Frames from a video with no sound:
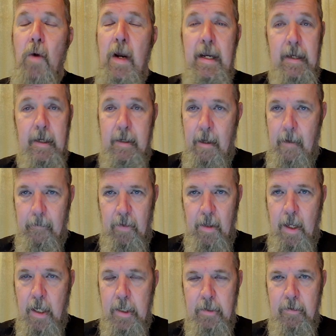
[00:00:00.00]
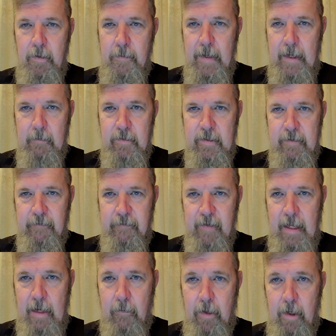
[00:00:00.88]
away a couple of 100 pounds of
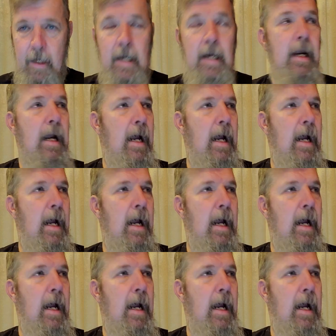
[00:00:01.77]
flour.